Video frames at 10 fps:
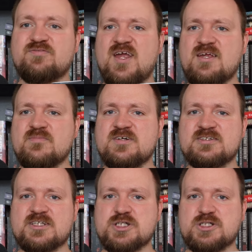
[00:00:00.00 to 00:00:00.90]

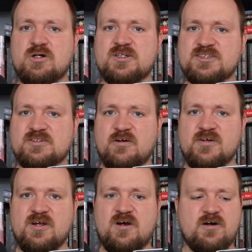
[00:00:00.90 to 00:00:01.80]
famous short
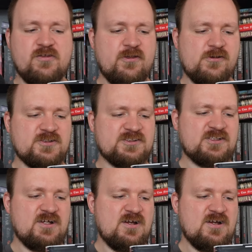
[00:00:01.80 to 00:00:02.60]
story authors